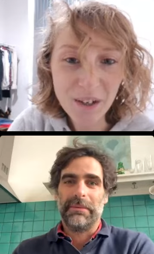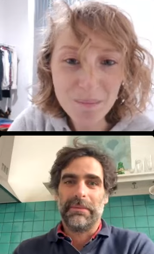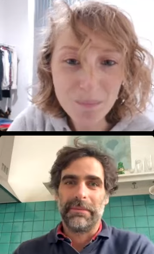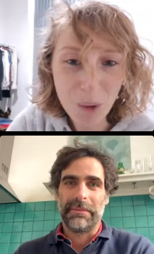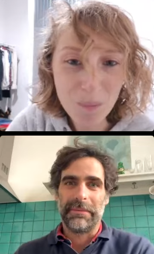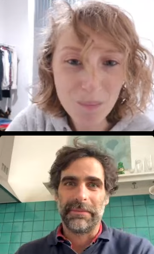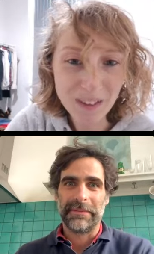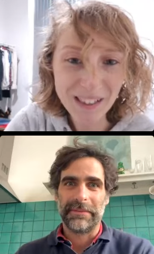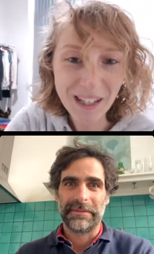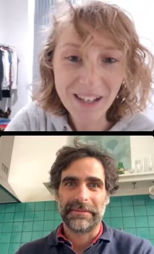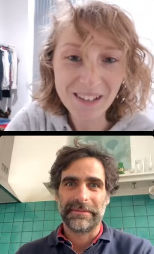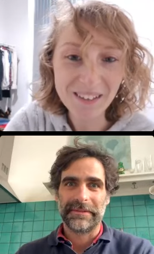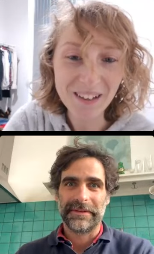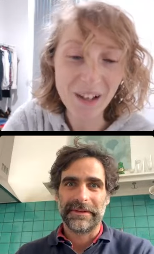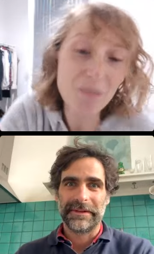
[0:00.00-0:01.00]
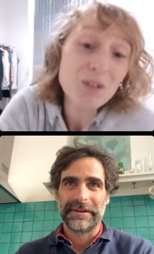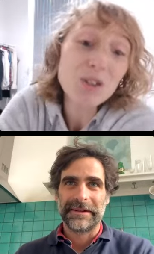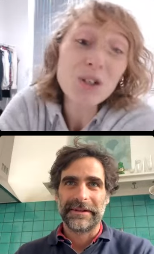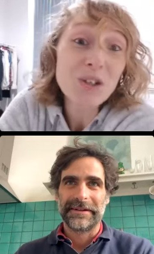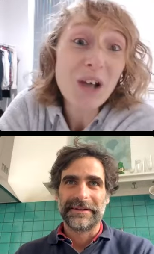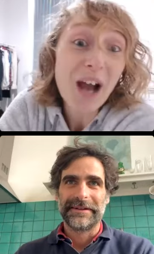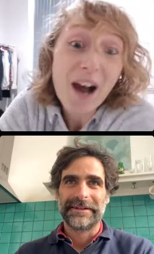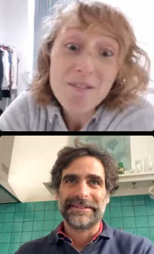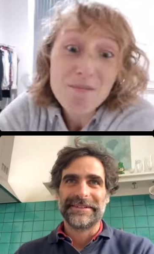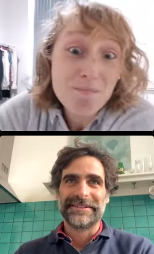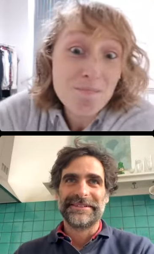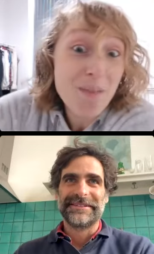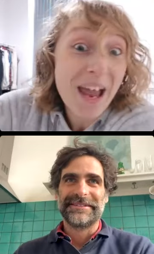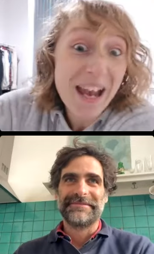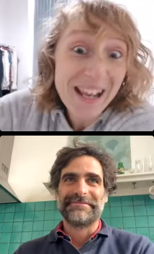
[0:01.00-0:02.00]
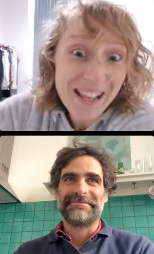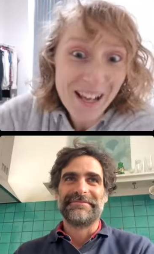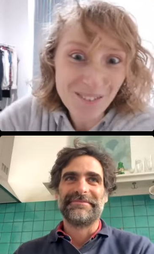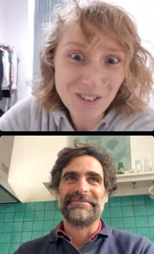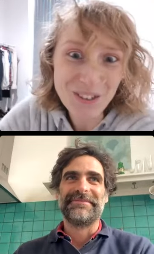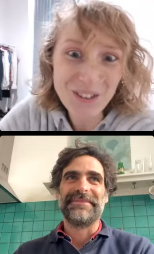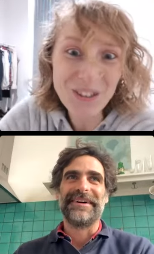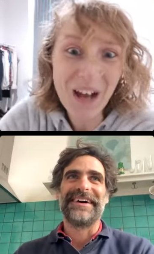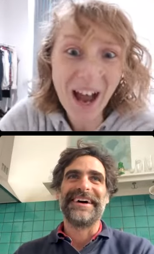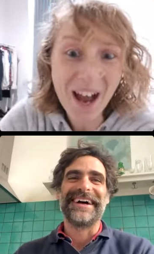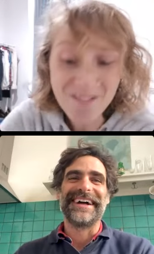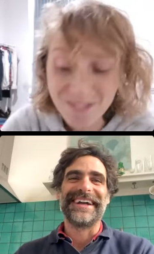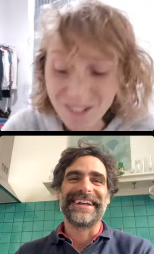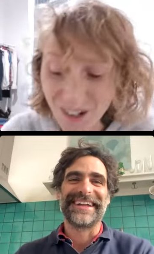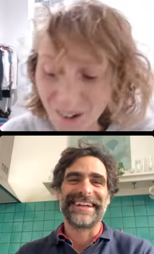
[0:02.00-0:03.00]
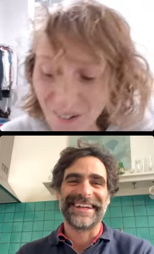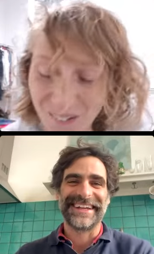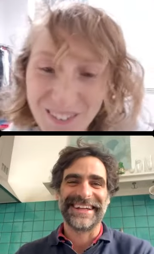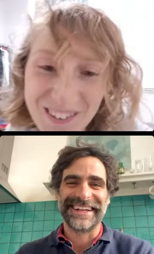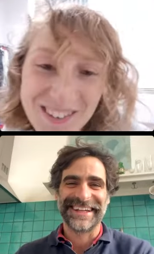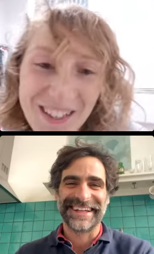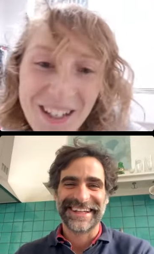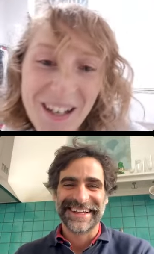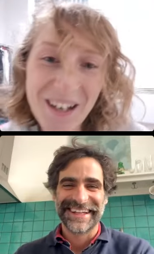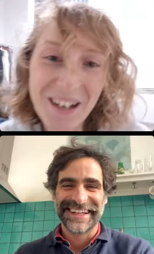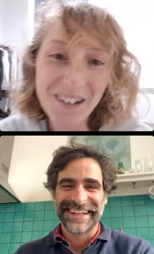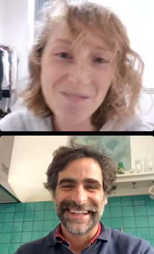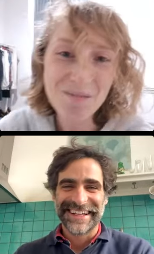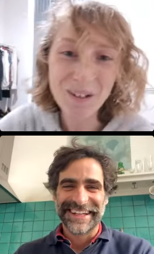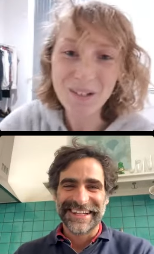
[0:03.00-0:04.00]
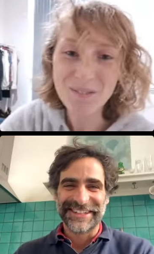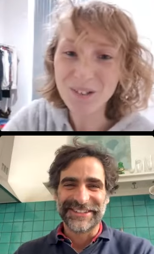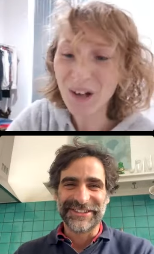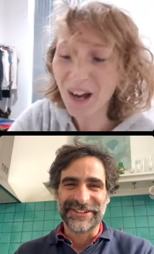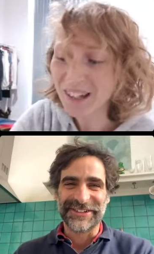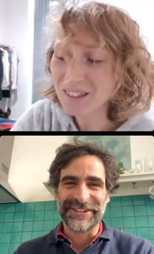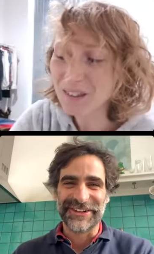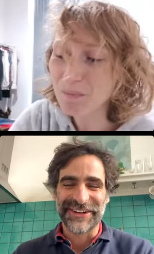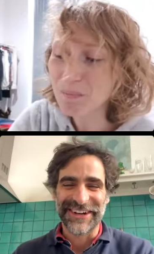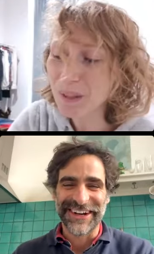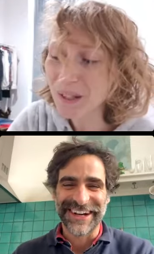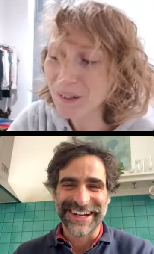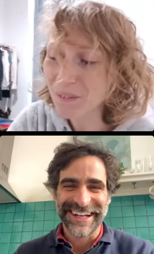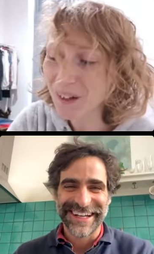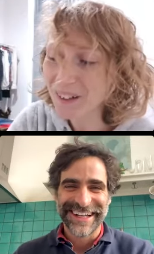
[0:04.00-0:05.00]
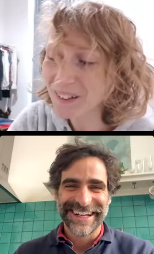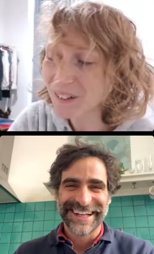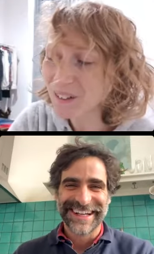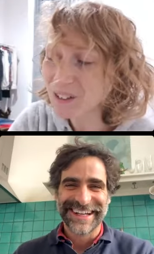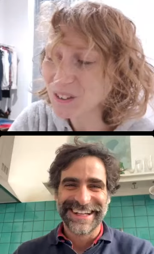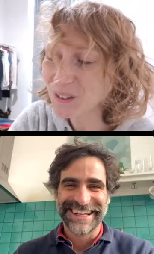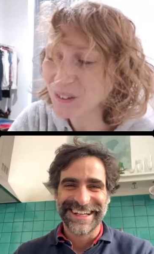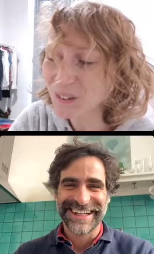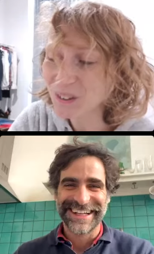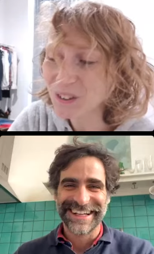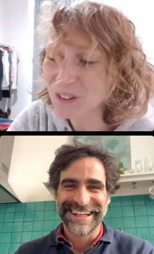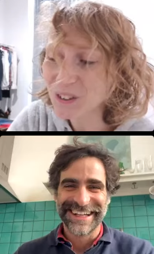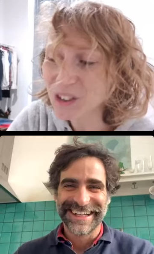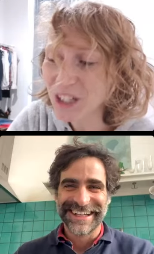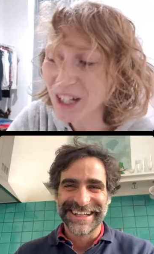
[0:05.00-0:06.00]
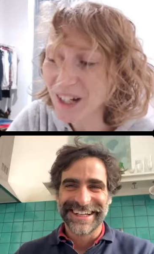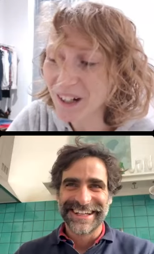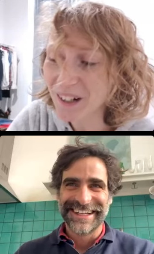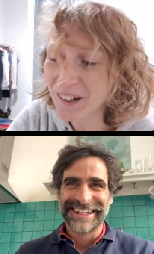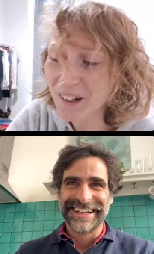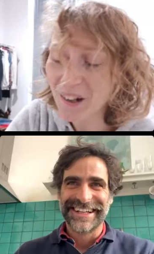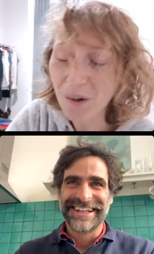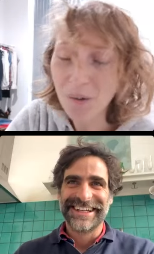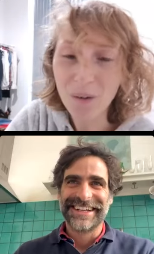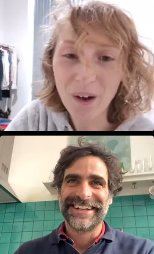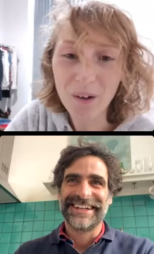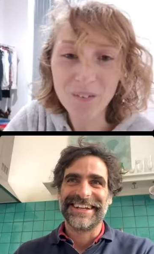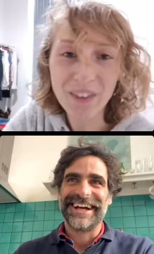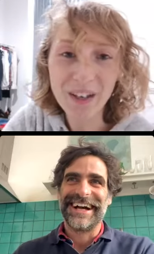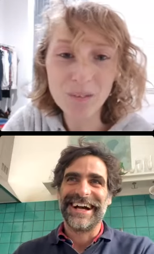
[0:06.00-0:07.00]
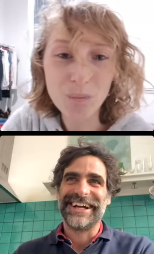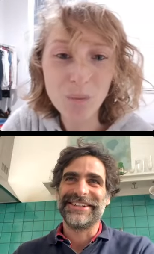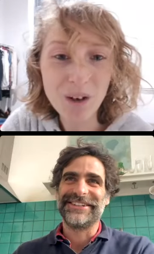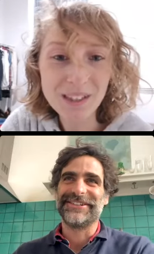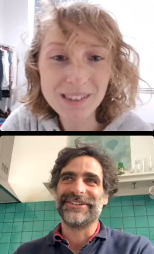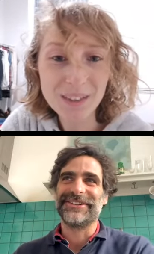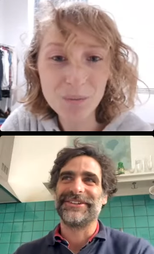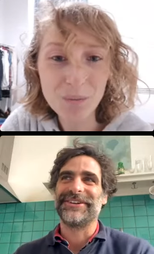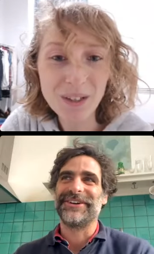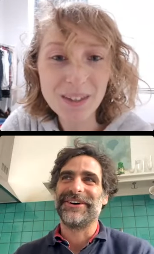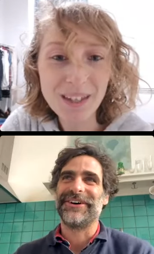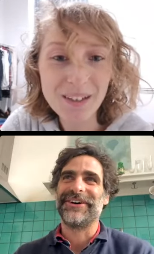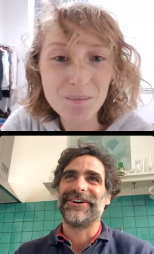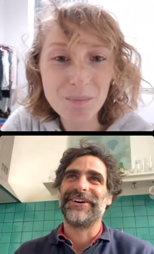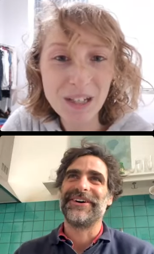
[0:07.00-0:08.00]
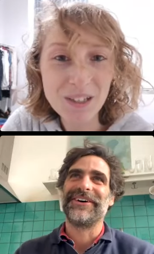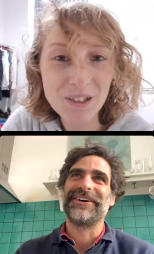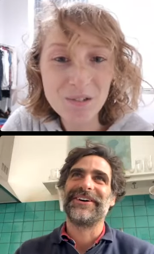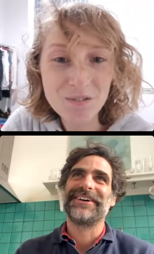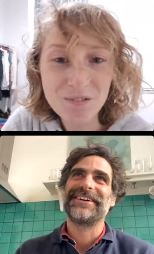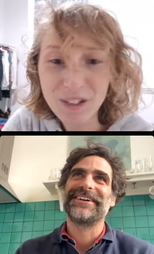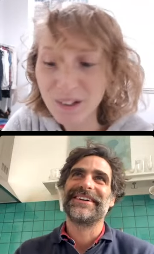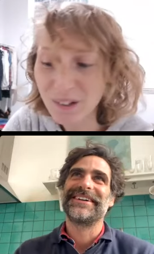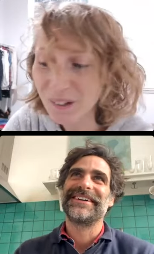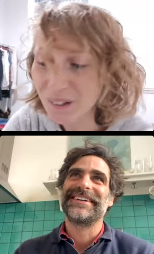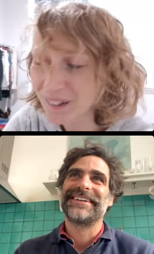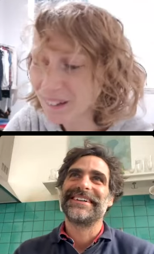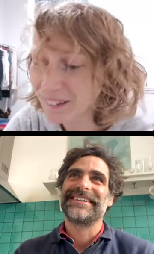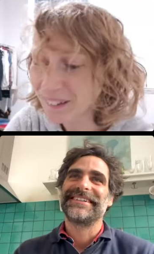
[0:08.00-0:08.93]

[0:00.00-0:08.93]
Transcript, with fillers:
Speaker 1: a moment like that? I'm sure you have many. I'm sure you have loads. But if you had to pick one, could you share how that was and what that made you feel?